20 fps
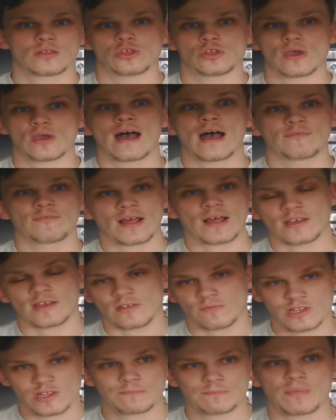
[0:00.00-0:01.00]
Do you have like
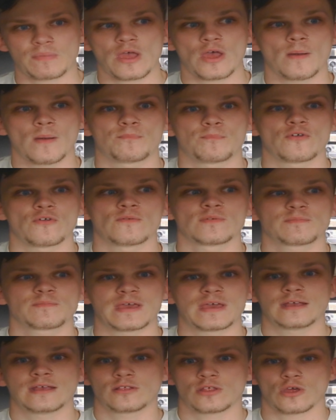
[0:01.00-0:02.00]
a broom
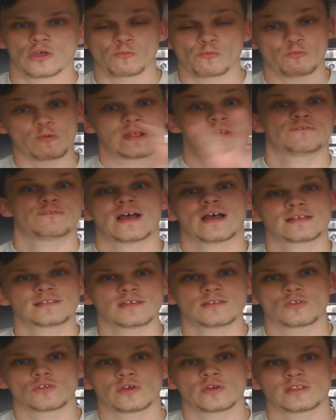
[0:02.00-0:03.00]
speed? Do you
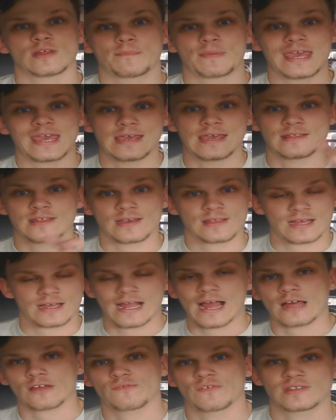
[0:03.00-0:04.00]
reflexes so it's a bit easier to
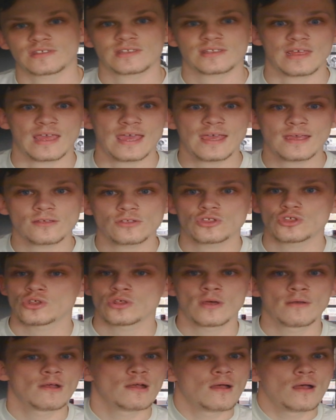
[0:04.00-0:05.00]
catch for a snitch?
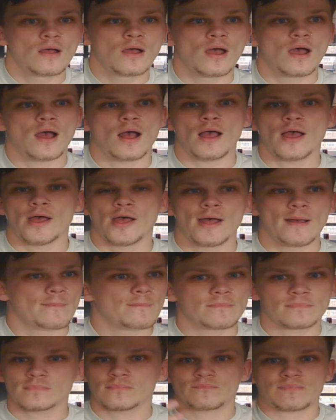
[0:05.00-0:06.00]

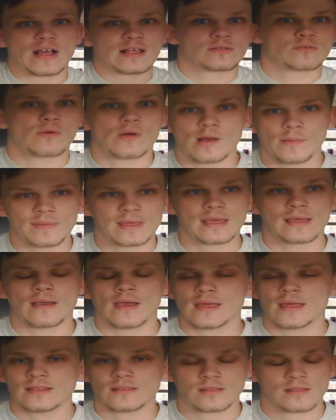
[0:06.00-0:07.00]
That's what I mean.
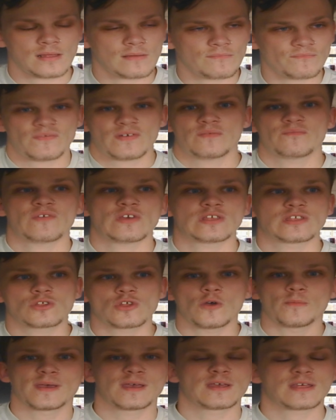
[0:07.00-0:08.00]
There's
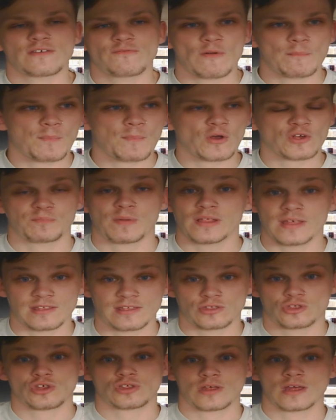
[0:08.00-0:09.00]
so many different
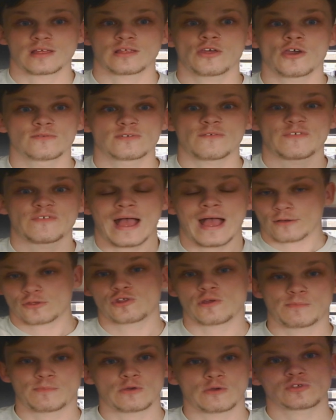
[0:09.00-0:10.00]
possibilities just in terms of the
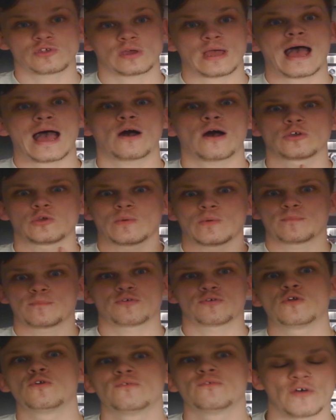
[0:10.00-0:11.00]
attributes and how you
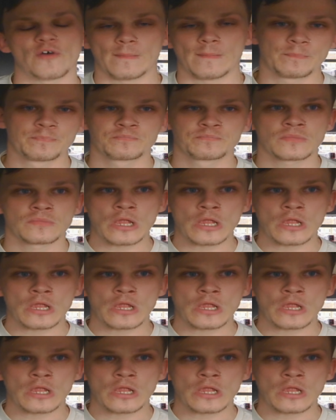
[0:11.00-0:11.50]
improve them.